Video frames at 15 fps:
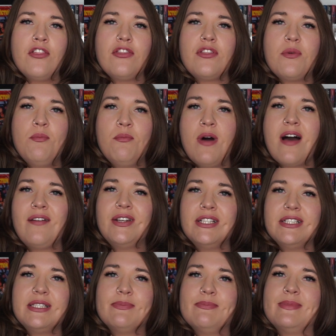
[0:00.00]
The
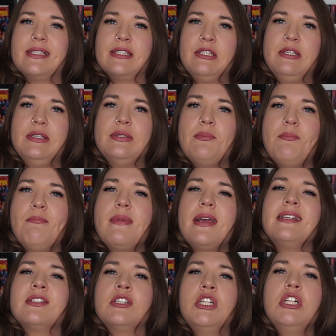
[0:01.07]
Marvelous Missus
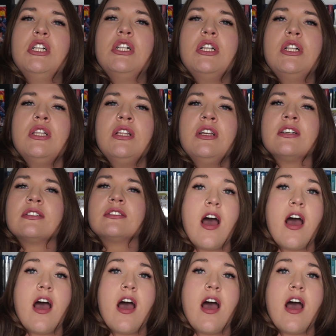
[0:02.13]
Maisel.